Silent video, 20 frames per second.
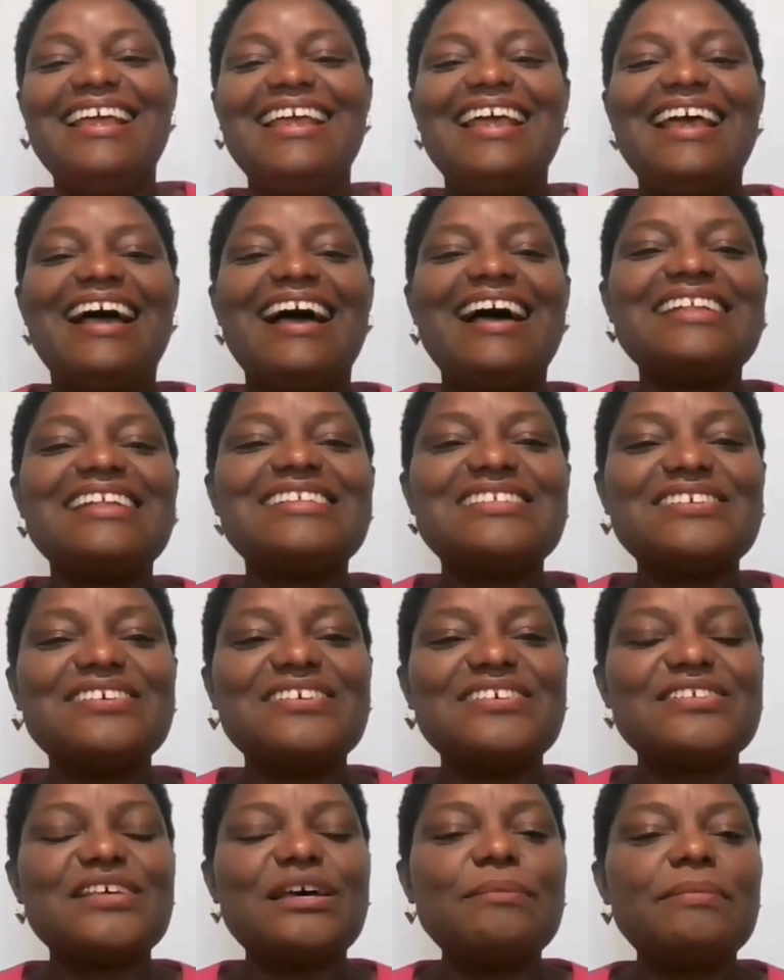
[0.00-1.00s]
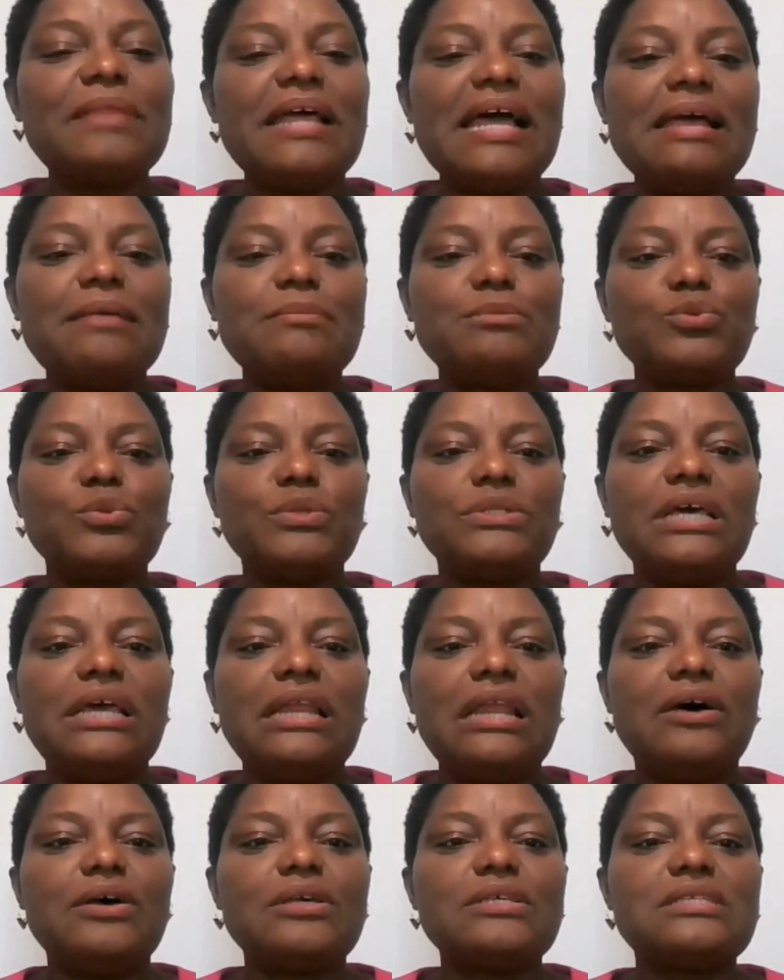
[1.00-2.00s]
And so sometimes we tell
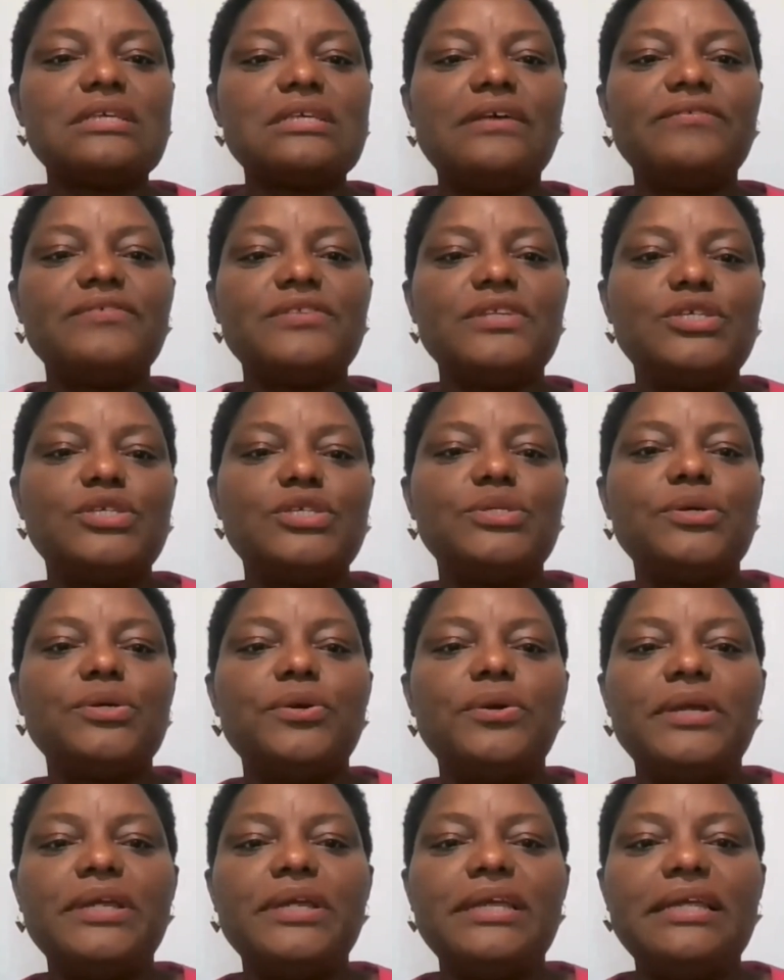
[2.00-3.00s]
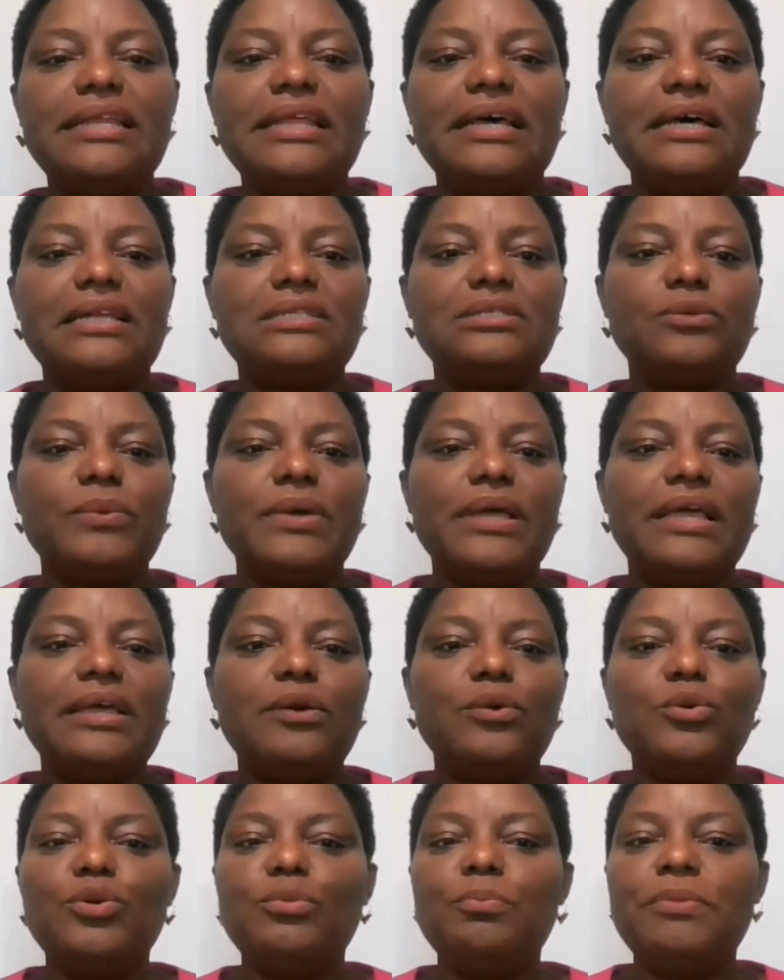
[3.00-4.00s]
ourselves this story that we're
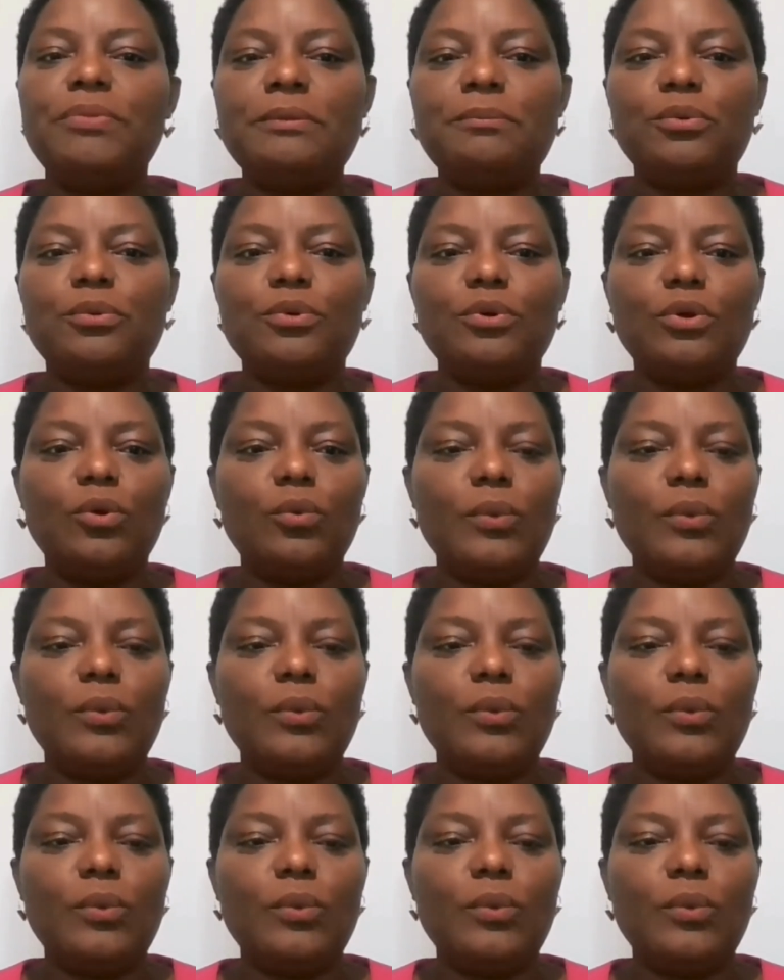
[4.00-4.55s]
good people,